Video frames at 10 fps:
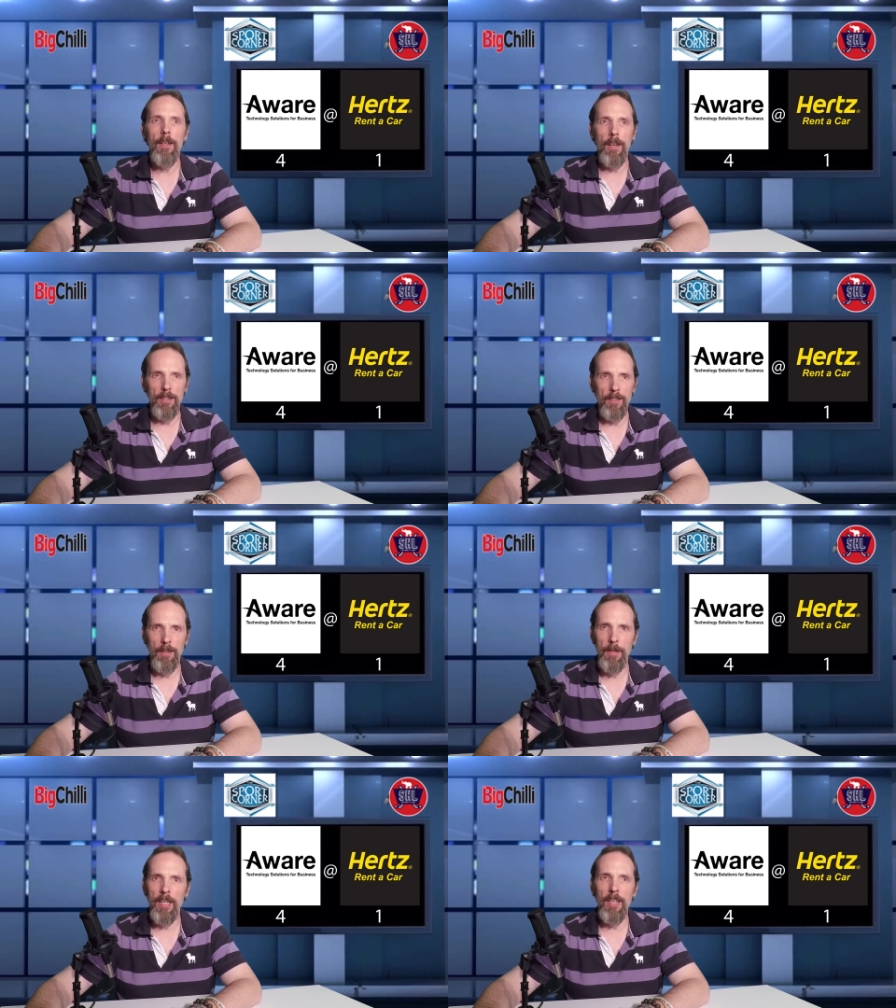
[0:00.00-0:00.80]
Less than
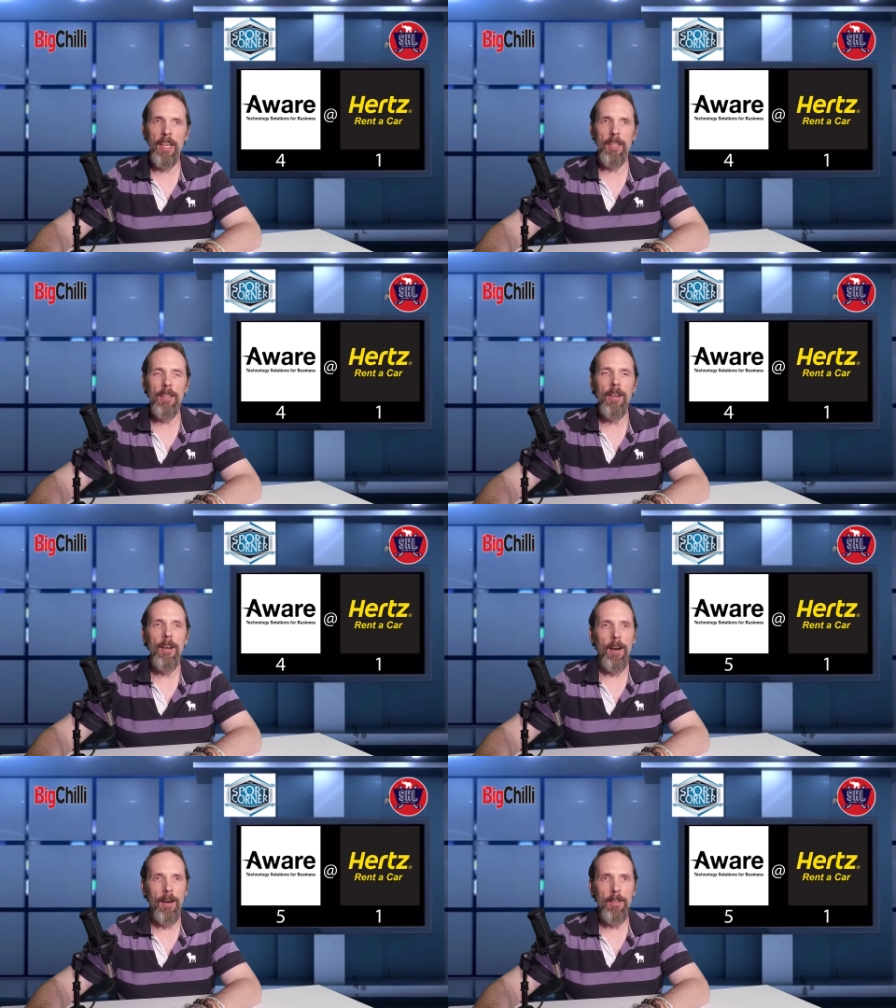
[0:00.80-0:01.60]
a minute later,
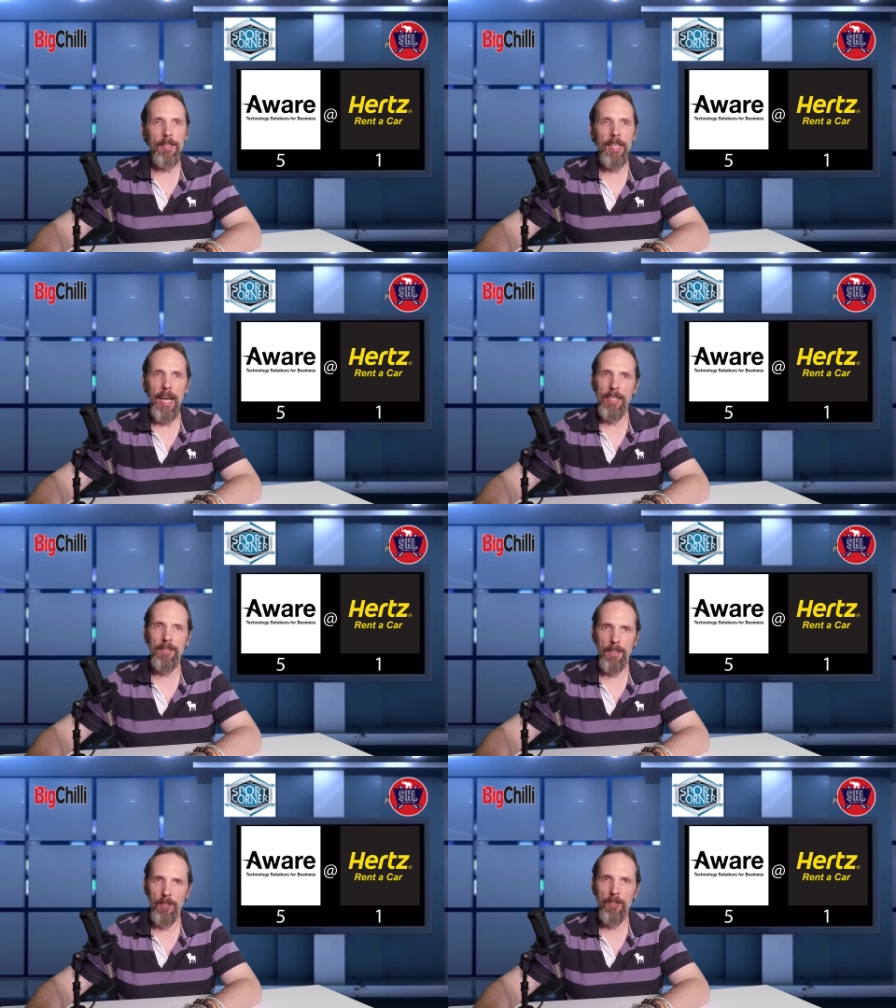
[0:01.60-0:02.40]
Ollie
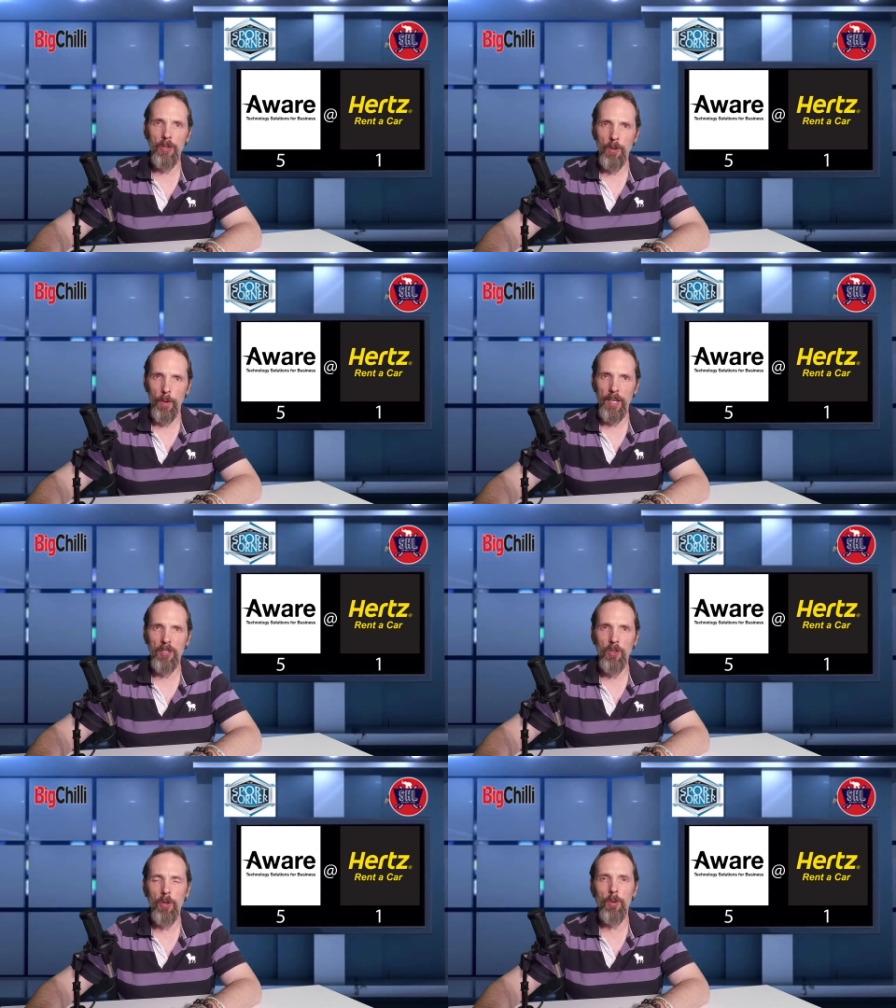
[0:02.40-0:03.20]
adds another to
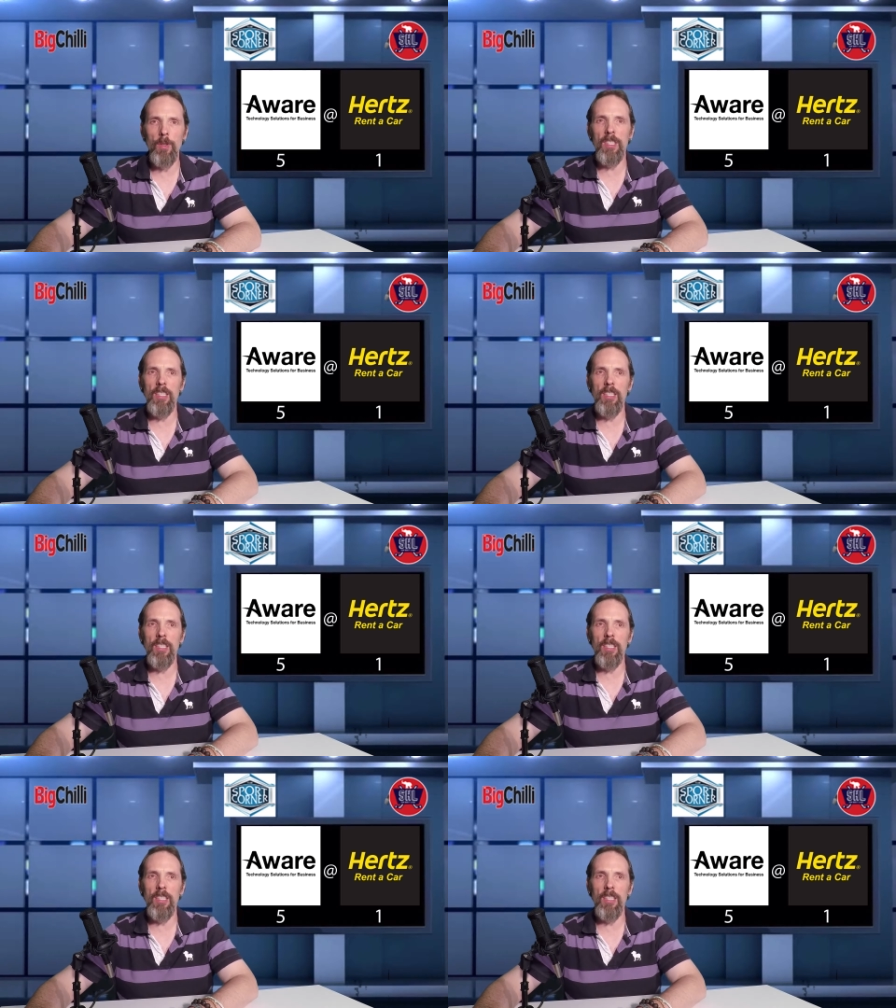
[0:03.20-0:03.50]
Aware's total, with the